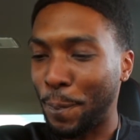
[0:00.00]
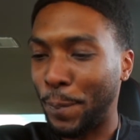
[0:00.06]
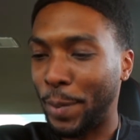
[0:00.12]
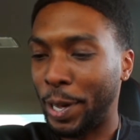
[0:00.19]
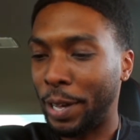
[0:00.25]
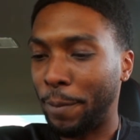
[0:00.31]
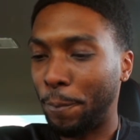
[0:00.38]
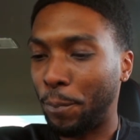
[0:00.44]

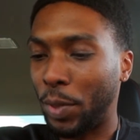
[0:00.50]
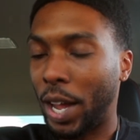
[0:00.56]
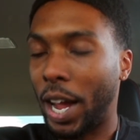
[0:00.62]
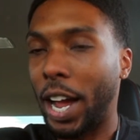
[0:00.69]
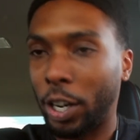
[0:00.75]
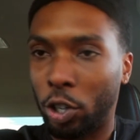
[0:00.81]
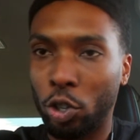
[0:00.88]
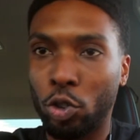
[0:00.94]
But
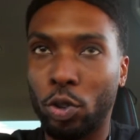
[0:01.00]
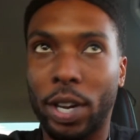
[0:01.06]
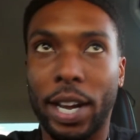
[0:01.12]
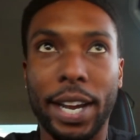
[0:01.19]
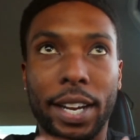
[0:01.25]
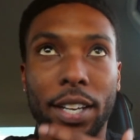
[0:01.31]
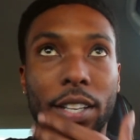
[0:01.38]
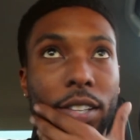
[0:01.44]
I do
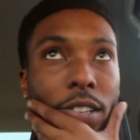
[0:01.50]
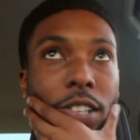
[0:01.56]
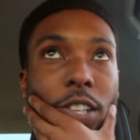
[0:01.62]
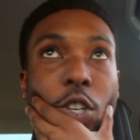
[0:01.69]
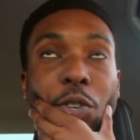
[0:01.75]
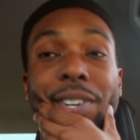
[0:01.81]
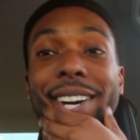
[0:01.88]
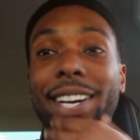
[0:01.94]
like
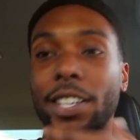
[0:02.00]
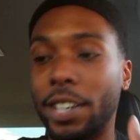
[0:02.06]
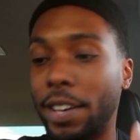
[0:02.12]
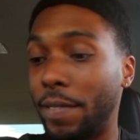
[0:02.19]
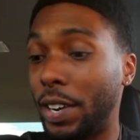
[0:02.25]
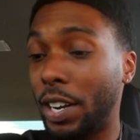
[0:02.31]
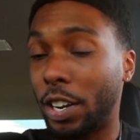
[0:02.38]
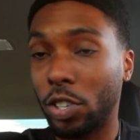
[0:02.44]
the
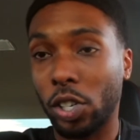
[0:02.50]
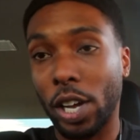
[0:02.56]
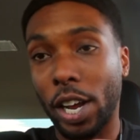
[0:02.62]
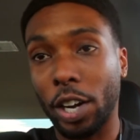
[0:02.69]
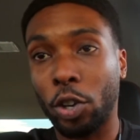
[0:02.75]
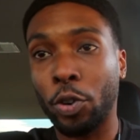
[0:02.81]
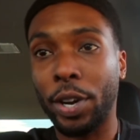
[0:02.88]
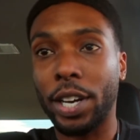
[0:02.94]
creativity. There's a
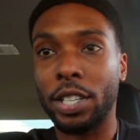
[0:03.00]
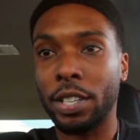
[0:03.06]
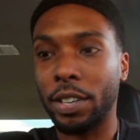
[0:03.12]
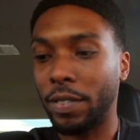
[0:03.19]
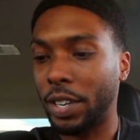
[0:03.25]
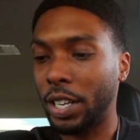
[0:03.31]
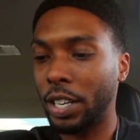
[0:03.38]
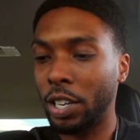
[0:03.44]
lot of
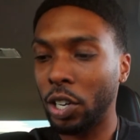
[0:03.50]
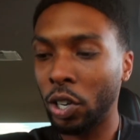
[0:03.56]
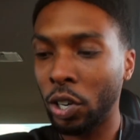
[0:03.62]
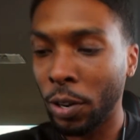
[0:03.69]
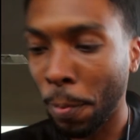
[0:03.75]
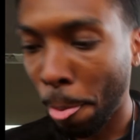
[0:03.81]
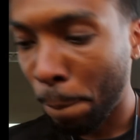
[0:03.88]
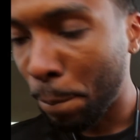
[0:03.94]
creativity here.
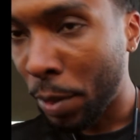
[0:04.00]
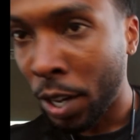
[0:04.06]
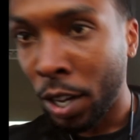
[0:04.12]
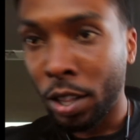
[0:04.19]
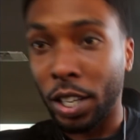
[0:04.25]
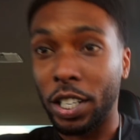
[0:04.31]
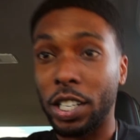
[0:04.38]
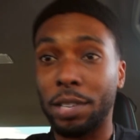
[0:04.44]

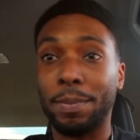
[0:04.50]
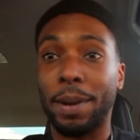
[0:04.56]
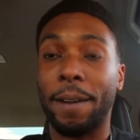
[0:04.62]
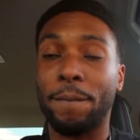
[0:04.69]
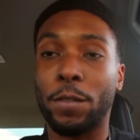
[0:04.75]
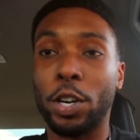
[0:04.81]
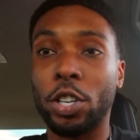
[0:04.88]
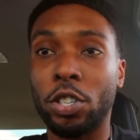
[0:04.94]
This is
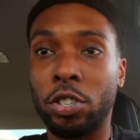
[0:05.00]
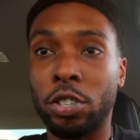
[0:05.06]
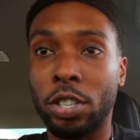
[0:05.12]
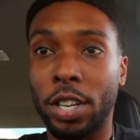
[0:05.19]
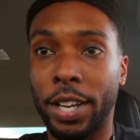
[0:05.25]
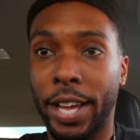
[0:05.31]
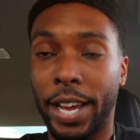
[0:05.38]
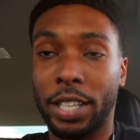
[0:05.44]
my first
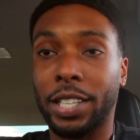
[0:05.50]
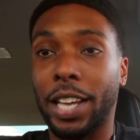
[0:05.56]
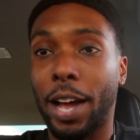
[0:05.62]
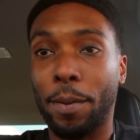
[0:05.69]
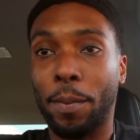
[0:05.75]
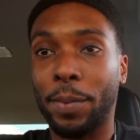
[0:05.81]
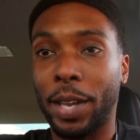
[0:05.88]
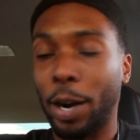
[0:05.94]
X
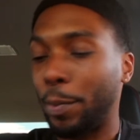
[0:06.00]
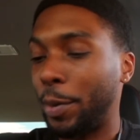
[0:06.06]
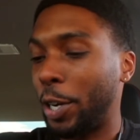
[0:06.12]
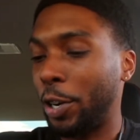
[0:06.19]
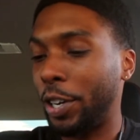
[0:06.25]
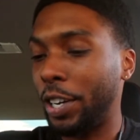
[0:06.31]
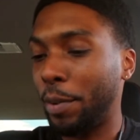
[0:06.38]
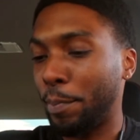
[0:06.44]
album that I'm
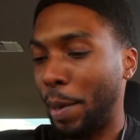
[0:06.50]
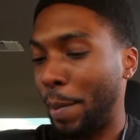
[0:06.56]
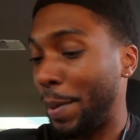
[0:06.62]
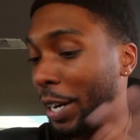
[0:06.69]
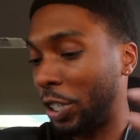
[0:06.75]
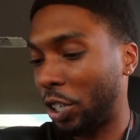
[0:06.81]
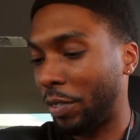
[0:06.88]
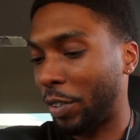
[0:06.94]
hearing.
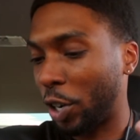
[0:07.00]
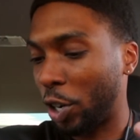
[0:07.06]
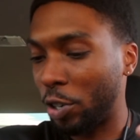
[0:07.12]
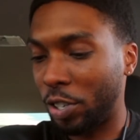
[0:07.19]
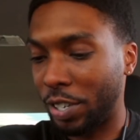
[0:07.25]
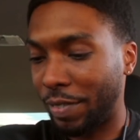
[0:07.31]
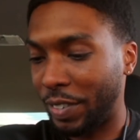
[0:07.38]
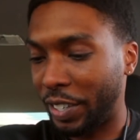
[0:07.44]
Maybe I should have
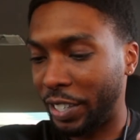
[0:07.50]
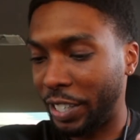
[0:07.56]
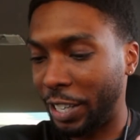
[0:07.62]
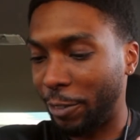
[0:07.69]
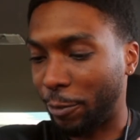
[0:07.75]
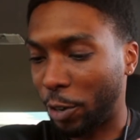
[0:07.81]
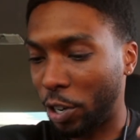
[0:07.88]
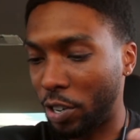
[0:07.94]
heard
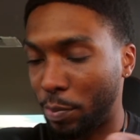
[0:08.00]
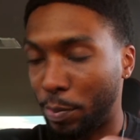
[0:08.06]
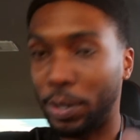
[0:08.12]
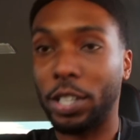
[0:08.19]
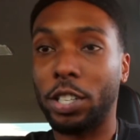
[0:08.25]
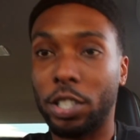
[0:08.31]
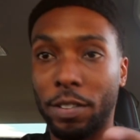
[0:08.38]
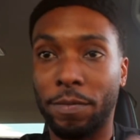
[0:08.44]
17 first,
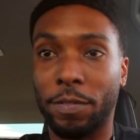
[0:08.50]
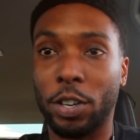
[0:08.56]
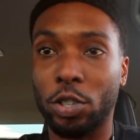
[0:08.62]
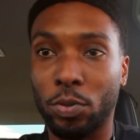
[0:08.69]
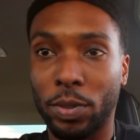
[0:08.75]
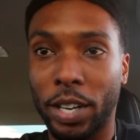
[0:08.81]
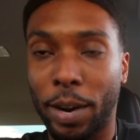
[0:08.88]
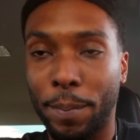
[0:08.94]
but this is the
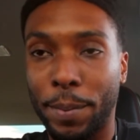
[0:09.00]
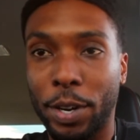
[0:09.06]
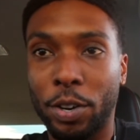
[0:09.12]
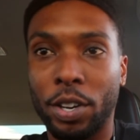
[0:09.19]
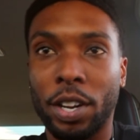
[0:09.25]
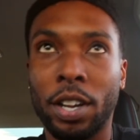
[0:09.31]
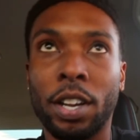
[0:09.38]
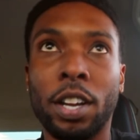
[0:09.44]
first one that I'm
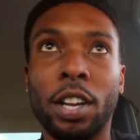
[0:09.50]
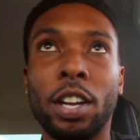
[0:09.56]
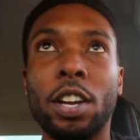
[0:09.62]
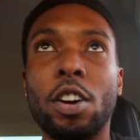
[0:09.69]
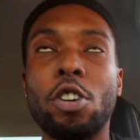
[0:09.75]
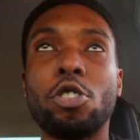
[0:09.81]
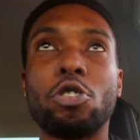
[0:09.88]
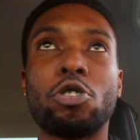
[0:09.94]
hearing.
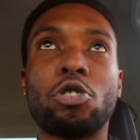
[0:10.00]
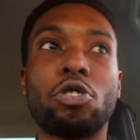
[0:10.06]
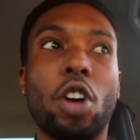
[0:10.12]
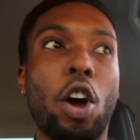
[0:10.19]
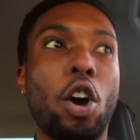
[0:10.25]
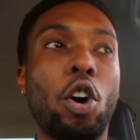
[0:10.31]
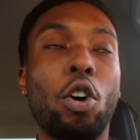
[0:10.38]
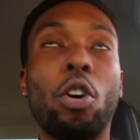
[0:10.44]

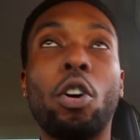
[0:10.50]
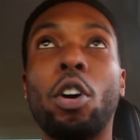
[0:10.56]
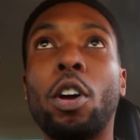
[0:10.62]
So